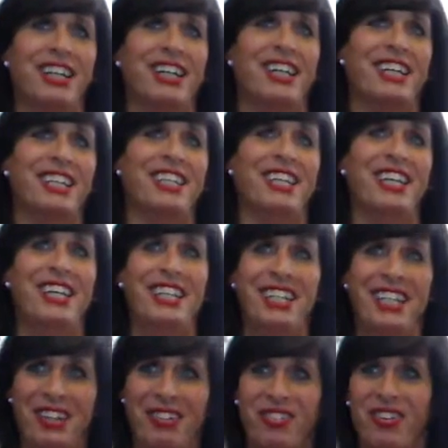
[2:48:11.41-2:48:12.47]
I get,
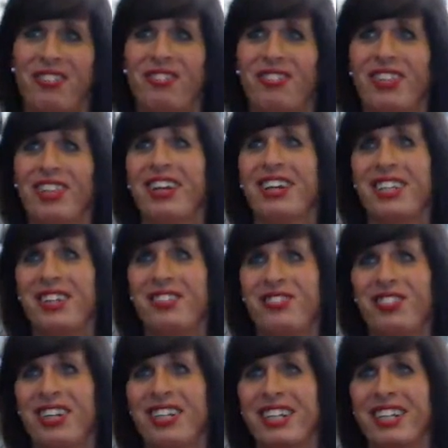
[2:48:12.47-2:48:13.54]
I'm lucky if
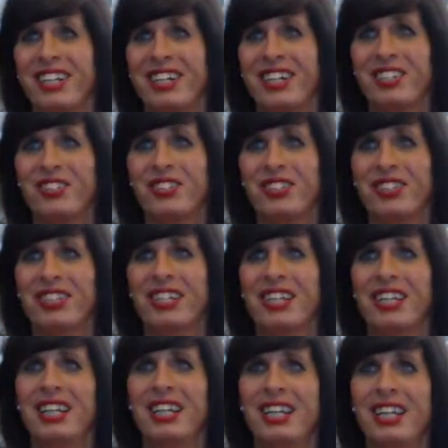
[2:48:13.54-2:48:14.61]
I get 100.
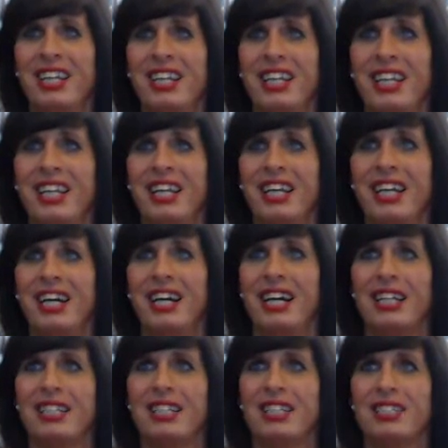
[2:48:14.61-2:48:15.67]

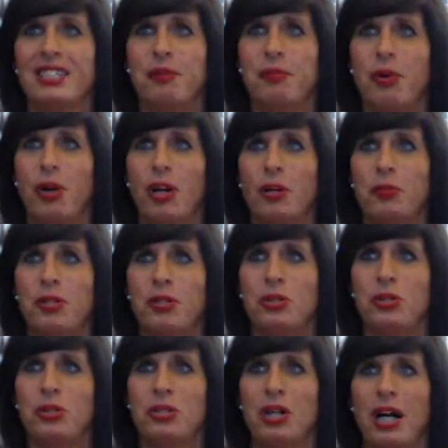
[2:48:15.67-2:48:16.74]
Uh, let's see,
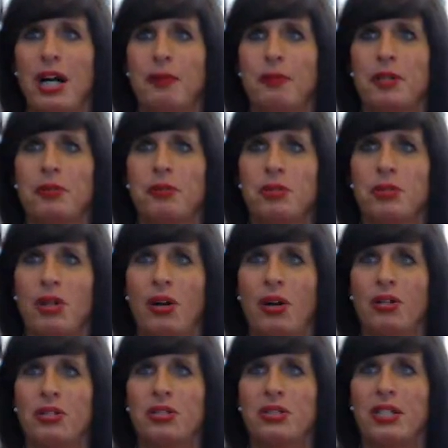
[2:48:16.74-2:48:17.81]
Marmaduke comic was
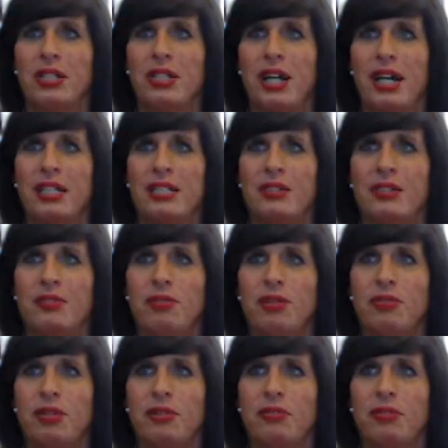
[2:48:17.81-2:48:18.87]
launched in
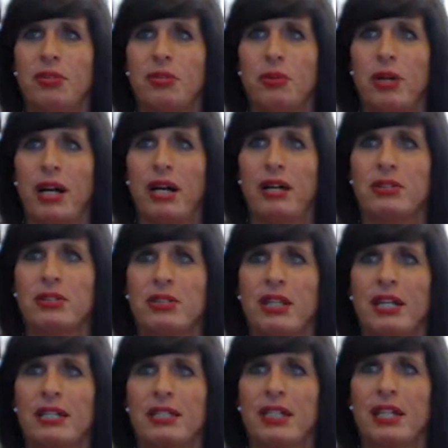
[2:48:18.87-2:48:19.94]
1954. Wow, it's
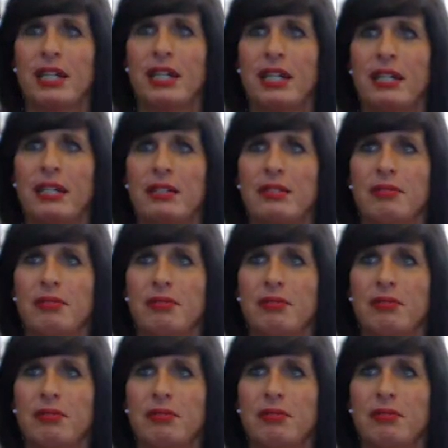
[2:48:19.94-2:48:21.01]
that uh,
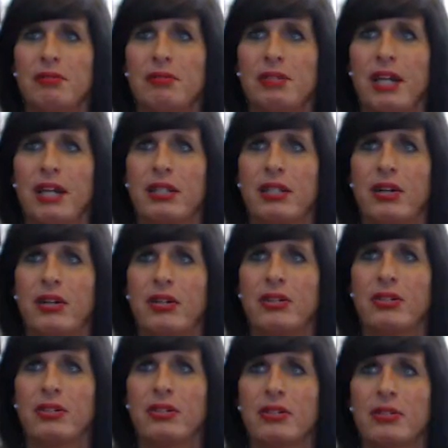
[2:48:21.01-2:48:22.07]
that long.